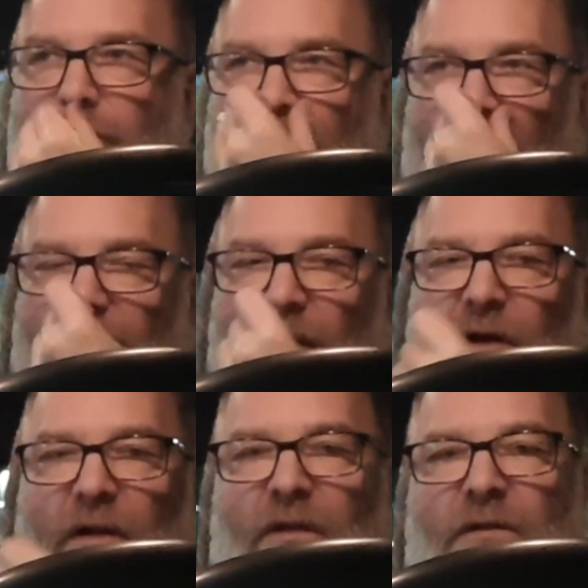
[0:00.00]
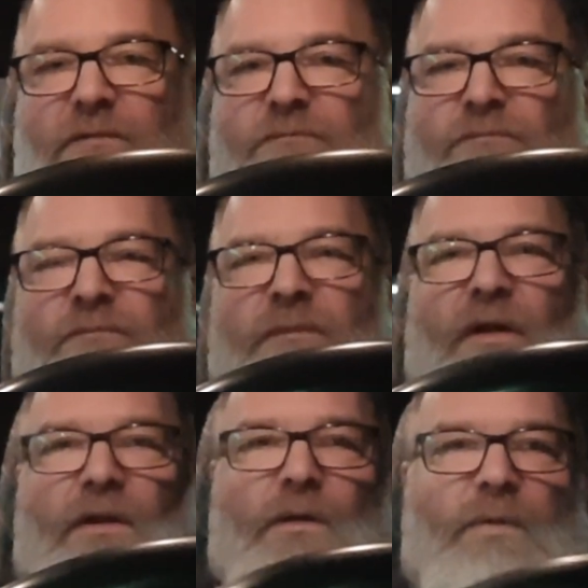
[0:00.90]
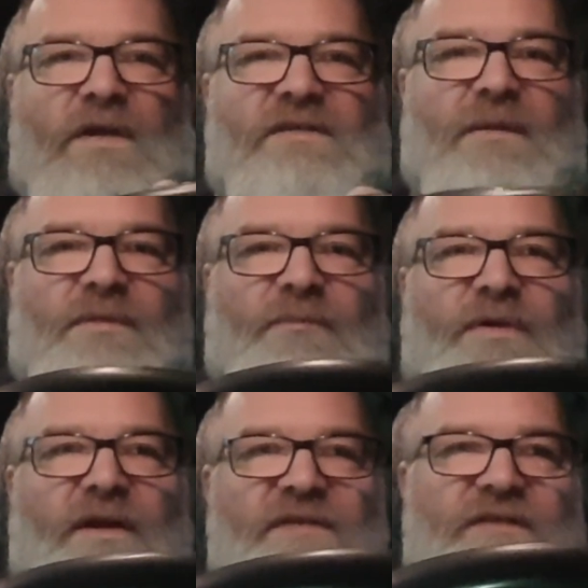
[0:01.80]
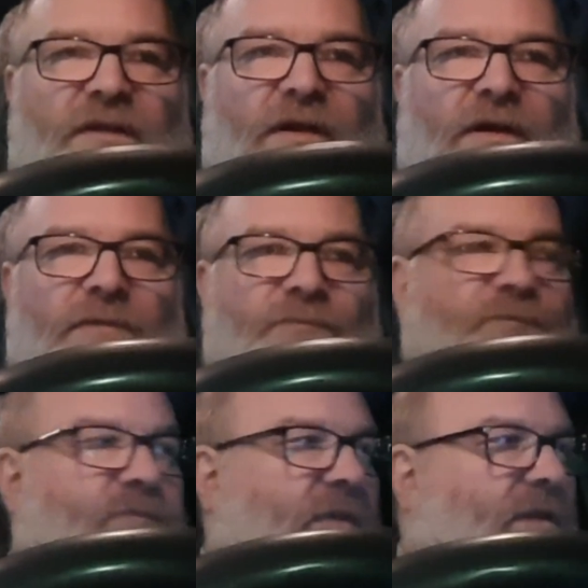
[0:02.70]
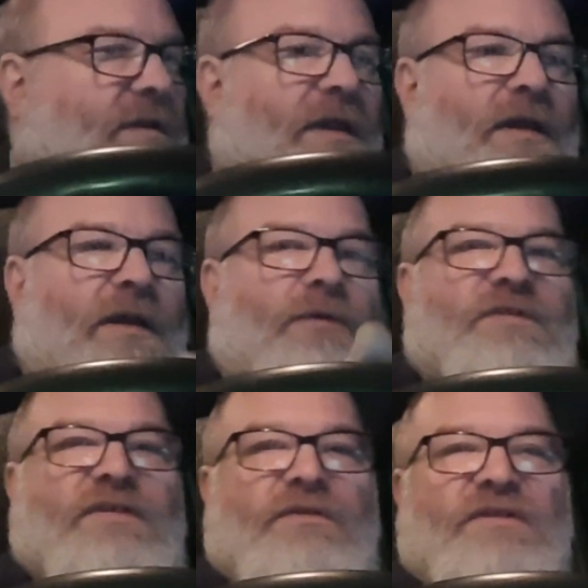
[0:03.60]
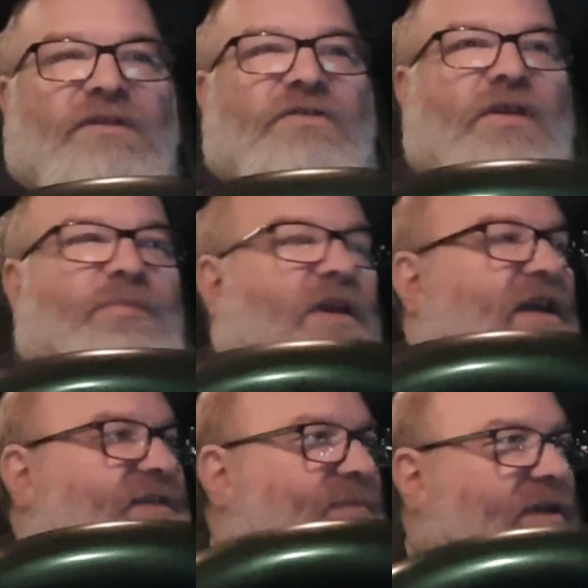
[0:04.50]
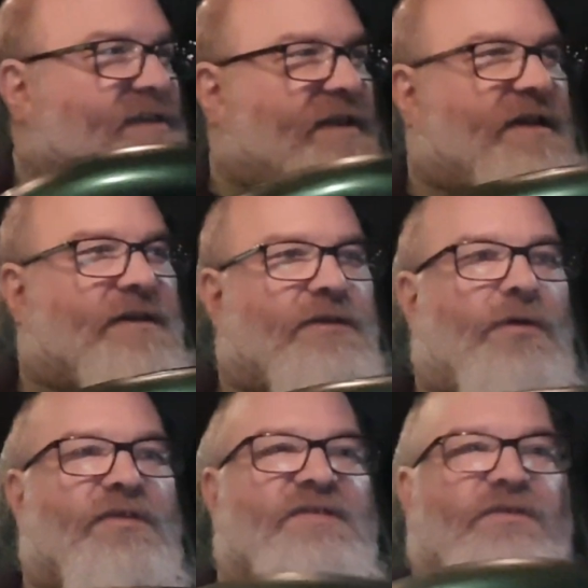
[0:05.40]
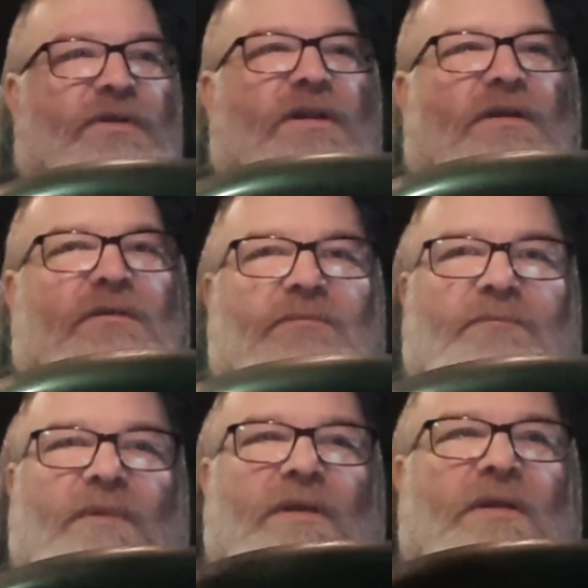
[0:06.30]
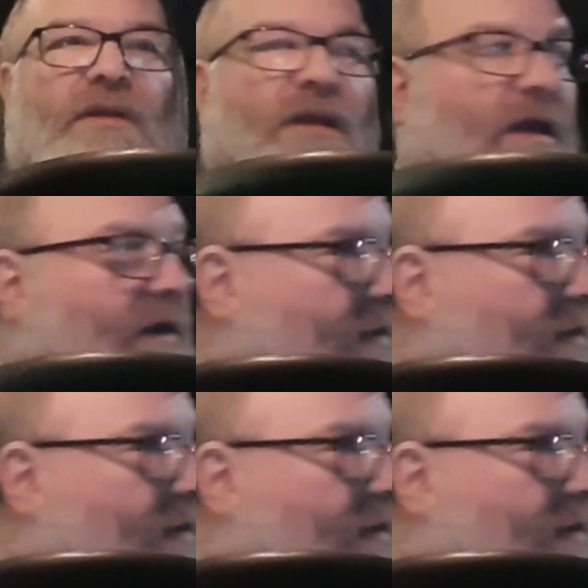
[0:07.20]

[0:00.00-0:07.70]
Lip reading: a call a little ways up the peninsula, and I was using GPS because I didn't know the street, and